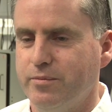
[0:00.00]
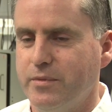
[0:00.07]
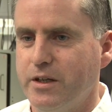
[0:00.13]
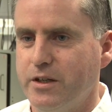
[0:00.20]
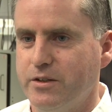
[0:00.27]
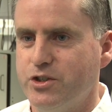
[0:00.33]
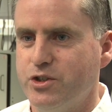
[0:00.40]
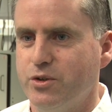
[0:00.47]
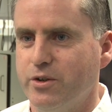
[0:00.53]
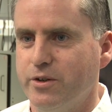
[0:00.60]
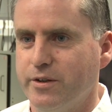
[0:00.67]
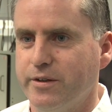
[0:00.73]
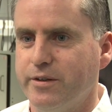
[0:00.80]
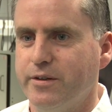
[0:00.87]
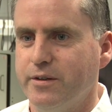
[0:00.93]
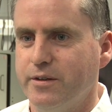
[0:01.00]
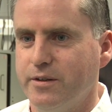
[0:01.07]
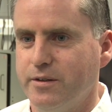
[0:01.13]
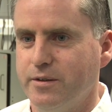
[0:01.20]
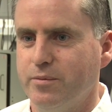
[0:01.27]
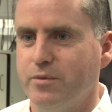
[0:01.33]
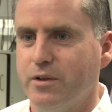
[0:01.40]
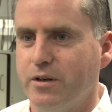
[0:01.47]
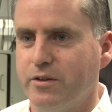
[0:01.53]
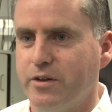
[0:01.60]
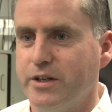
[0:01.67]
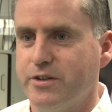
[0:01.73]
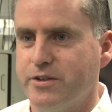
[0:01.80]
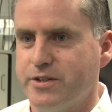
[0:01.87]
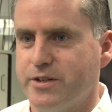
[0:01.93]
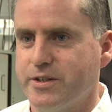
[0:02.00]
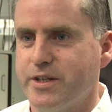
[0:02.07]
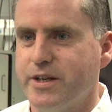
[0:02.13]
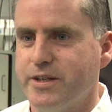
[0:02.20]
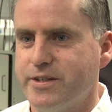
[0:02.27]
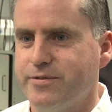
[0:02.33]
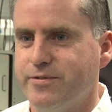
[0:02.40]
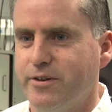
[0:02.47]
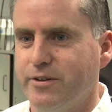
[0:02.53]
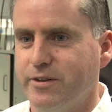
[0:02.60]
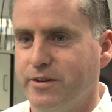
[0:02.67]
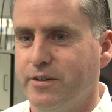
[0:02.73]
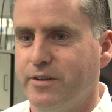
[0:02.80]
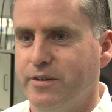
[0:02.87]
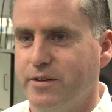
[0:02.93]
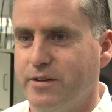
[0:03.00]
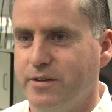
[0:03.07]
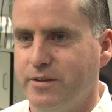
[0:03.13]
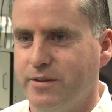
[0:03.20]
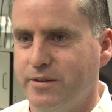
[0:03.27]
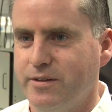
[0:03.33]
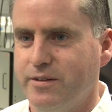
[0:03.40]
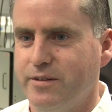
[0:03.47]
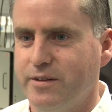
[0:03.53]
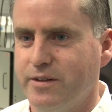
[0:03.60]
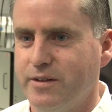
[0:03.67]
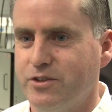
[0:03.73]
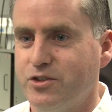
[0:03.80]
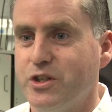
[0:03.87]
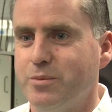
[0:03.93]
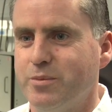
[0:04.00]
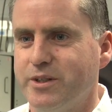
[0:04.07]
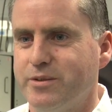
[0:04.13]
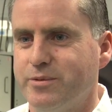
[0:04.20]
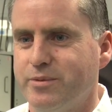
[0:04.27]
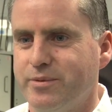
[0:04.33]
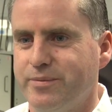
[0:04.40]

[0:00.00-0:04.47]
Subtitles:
ensure that a greater success for the treatment.